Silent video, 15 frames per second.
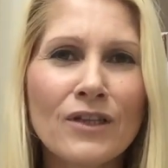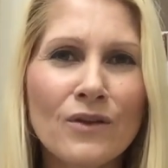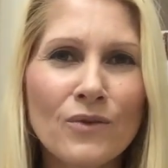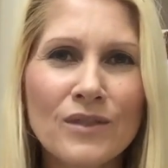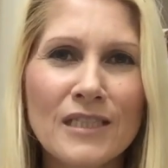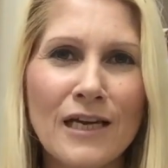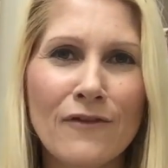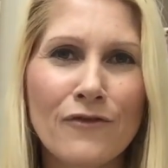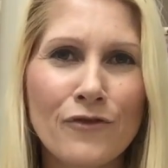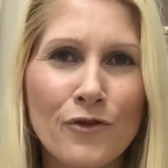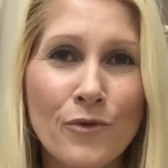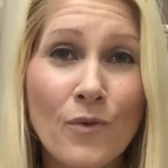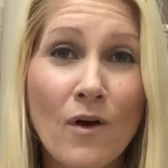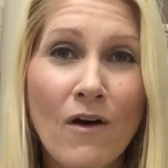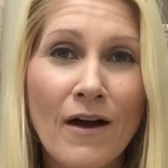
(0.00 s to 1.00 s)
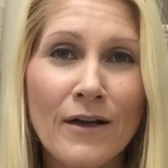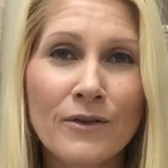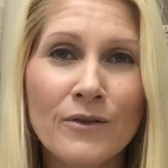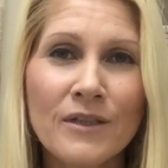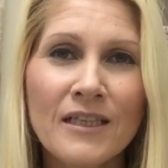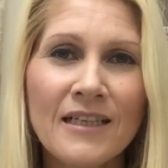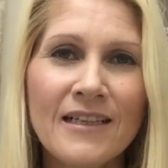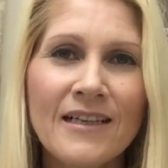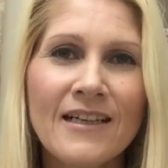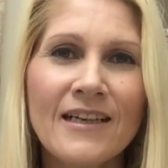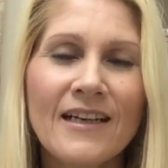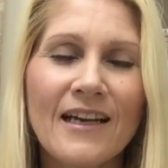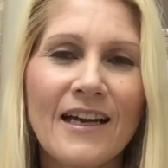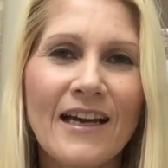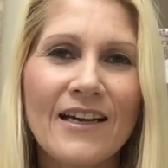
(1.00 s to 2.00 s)
looked at for a while,
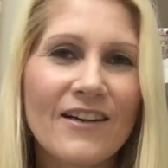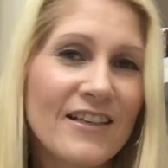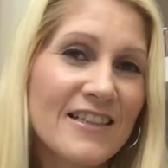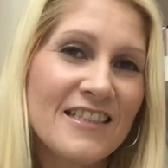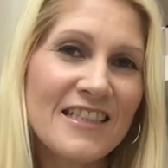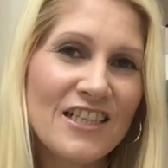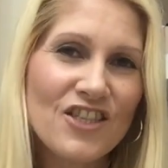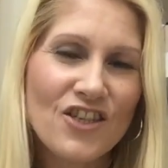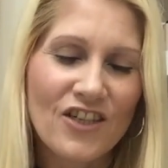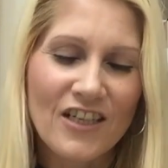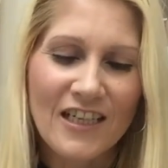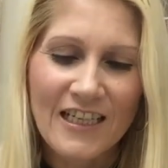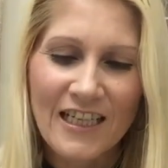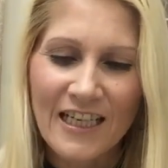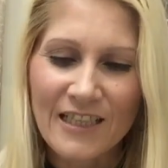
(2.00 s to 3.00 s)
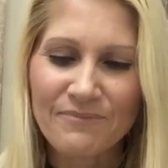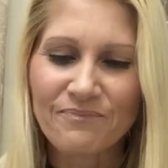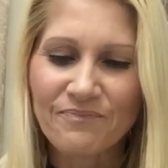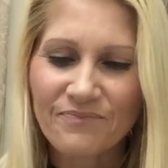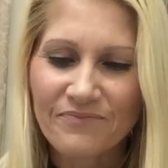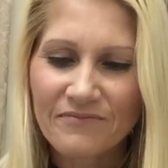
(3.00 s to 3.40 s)
and I can stitch on it again.